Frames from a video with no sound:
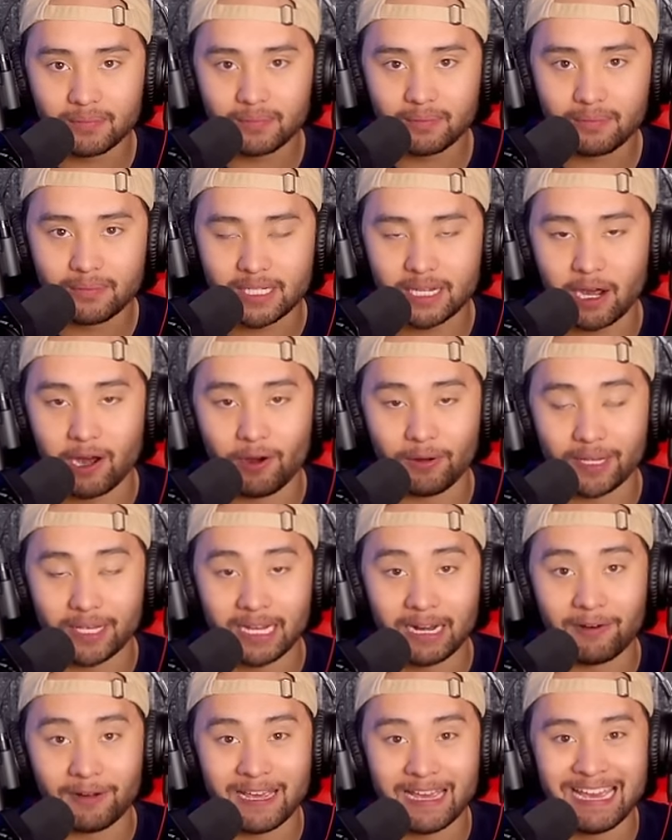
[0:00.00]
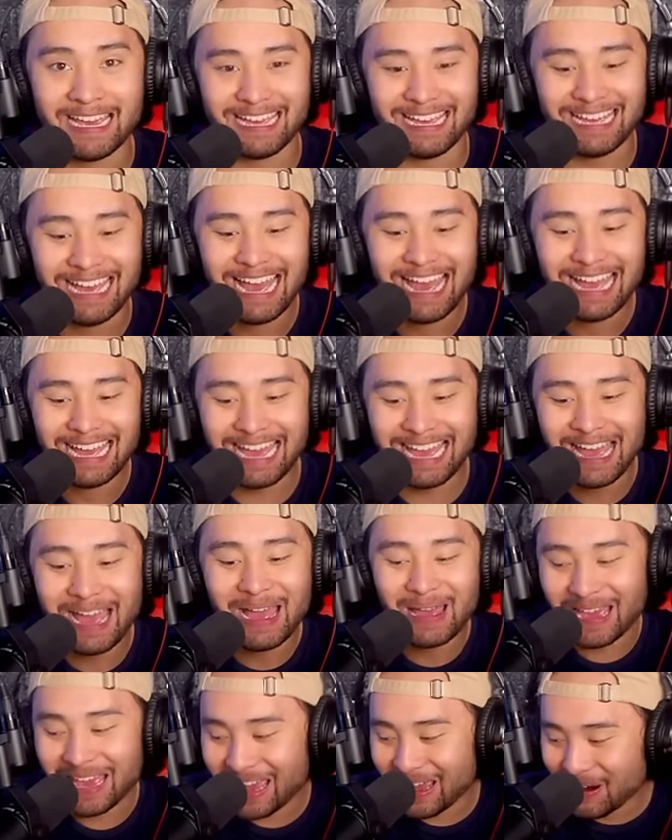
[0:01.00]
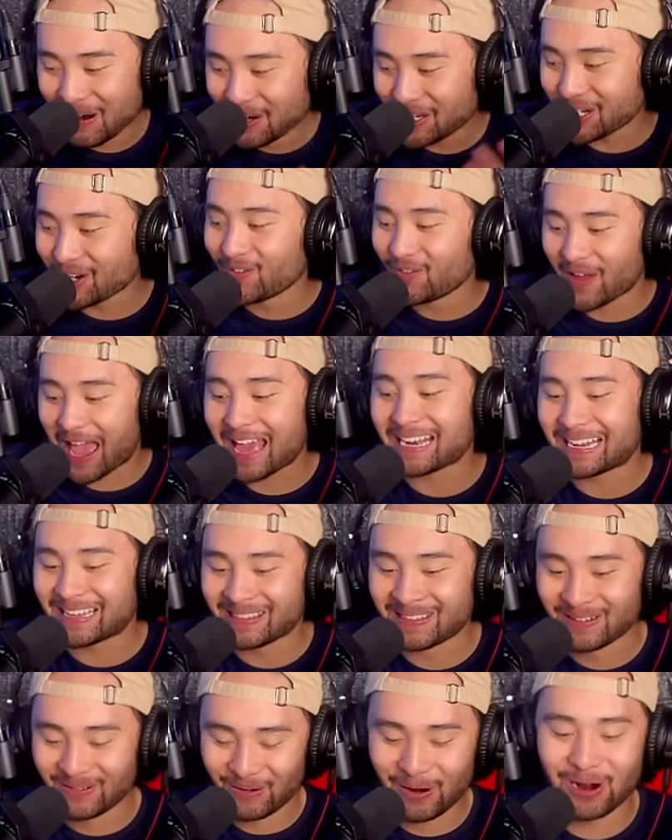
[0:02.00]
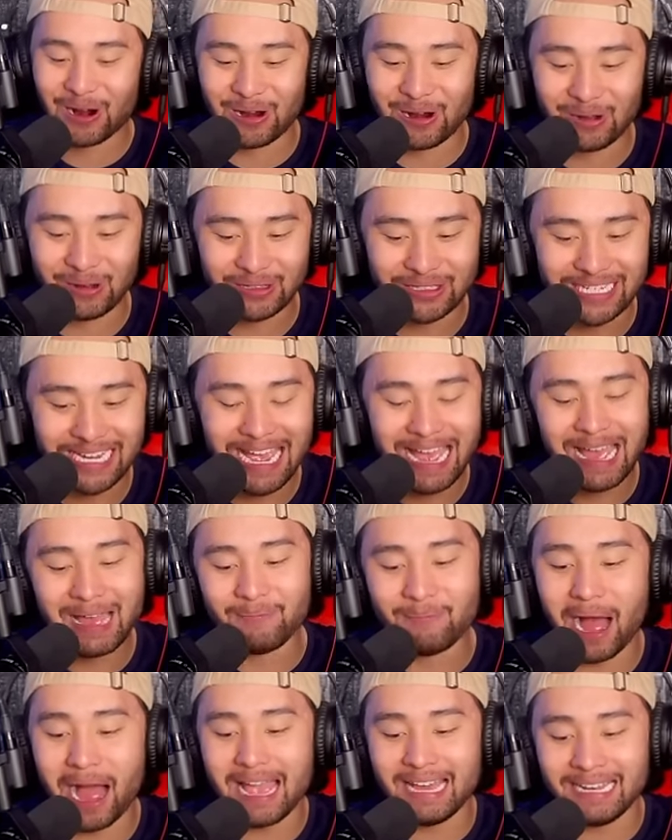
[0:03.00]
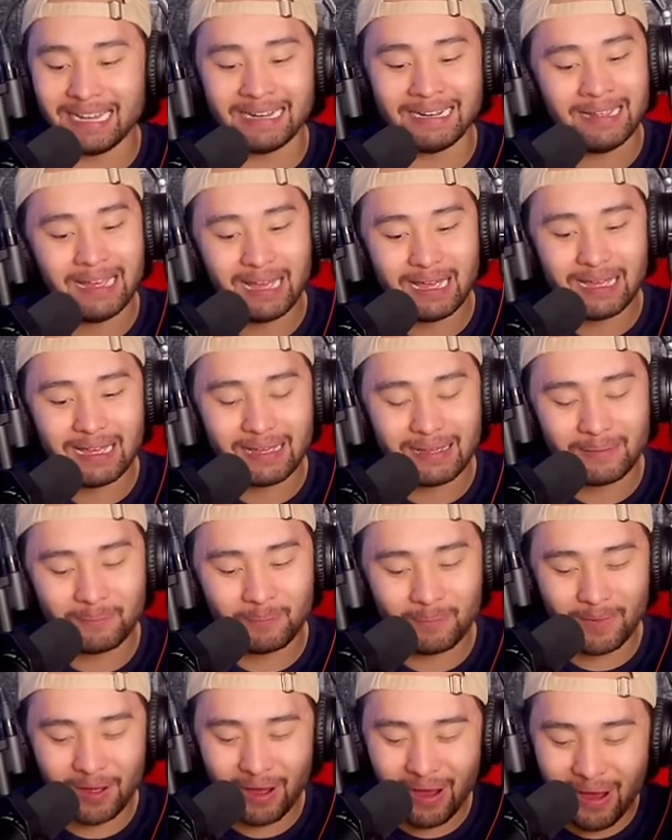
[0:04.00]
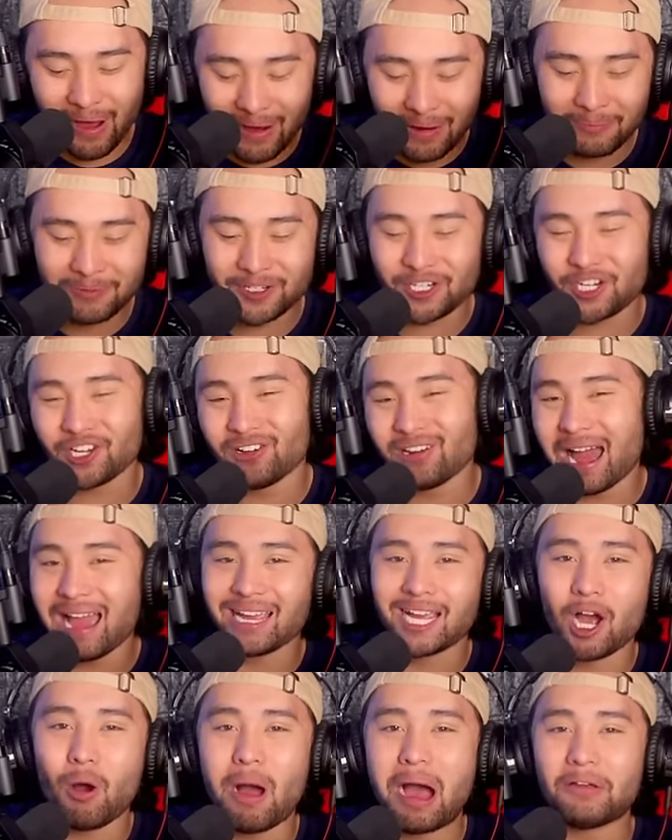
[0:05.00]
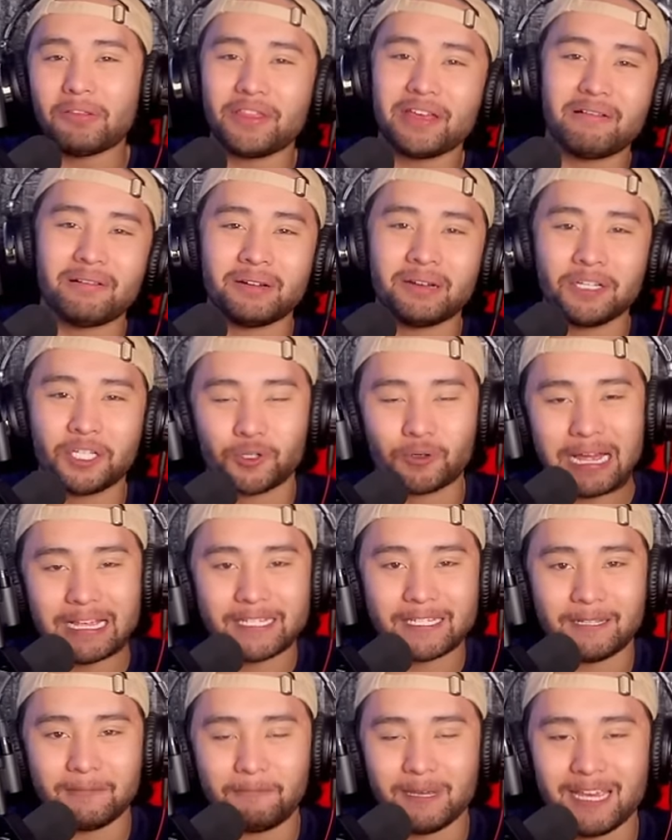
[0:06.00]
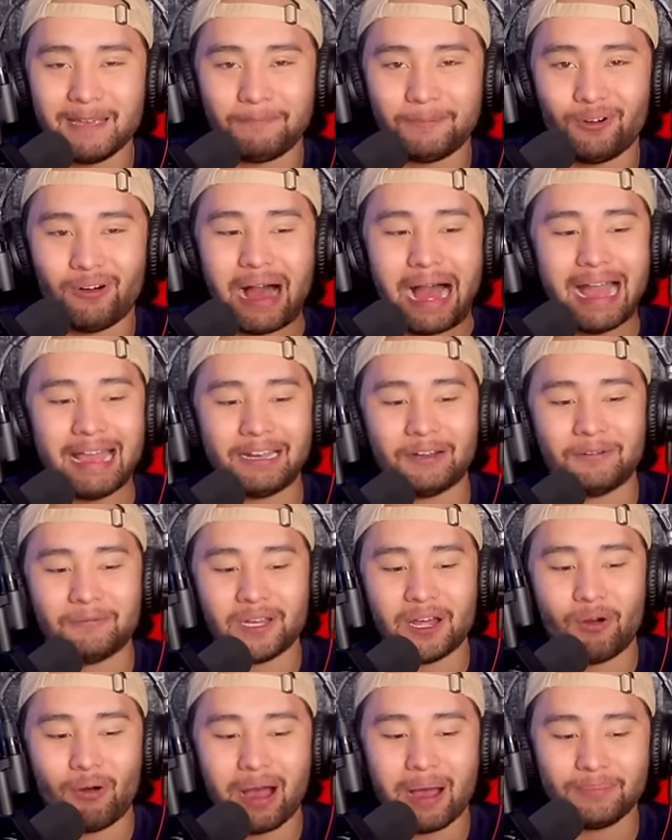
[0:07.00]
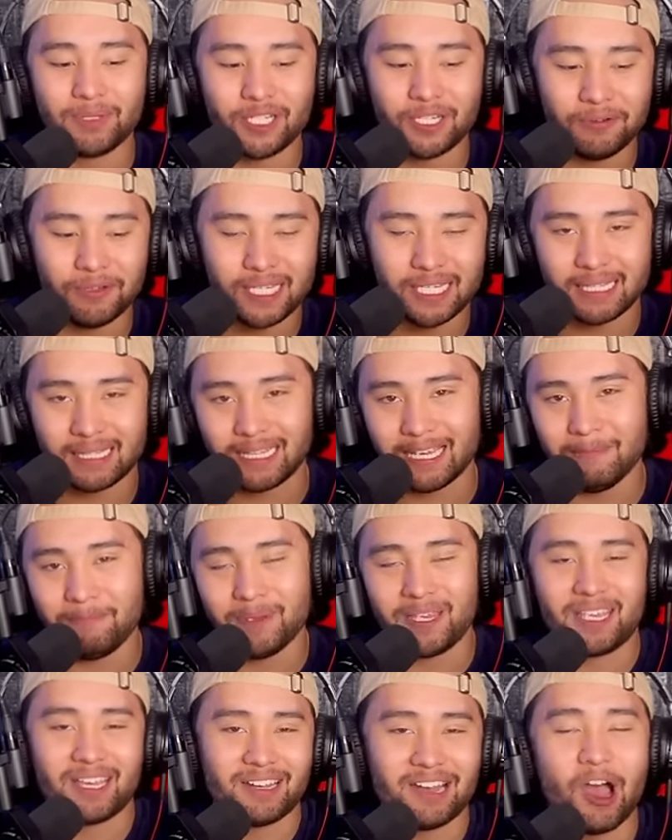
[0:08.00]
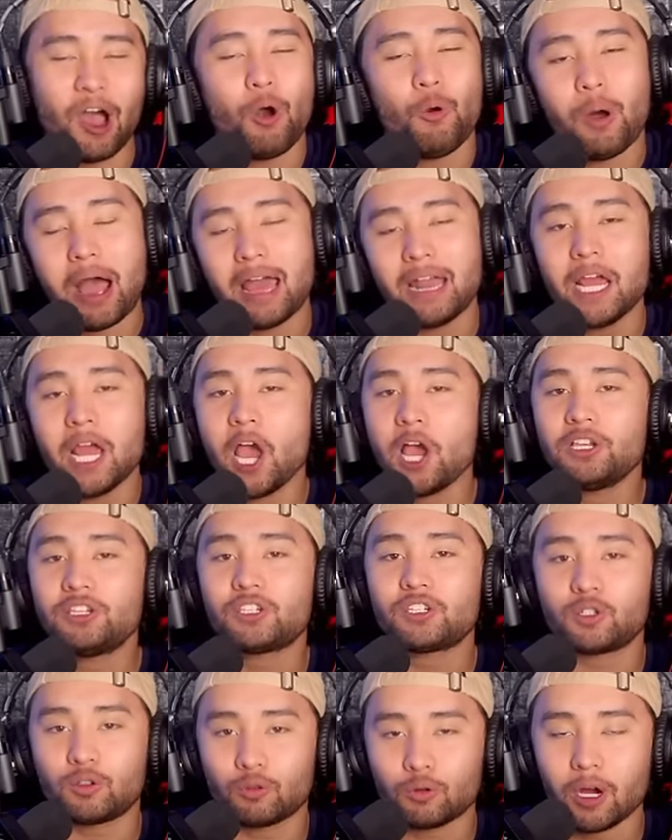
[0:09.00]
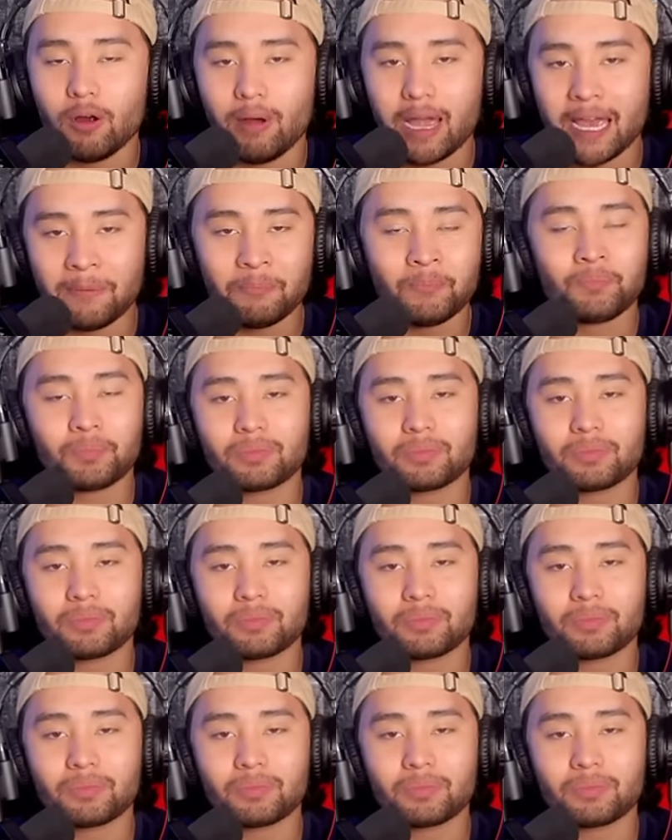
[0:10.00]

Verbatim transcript: So, you know, huge event in the world. Biden, um, should I go out there and address the people? I don't know. I'm too sleepy. You know what? Screw it.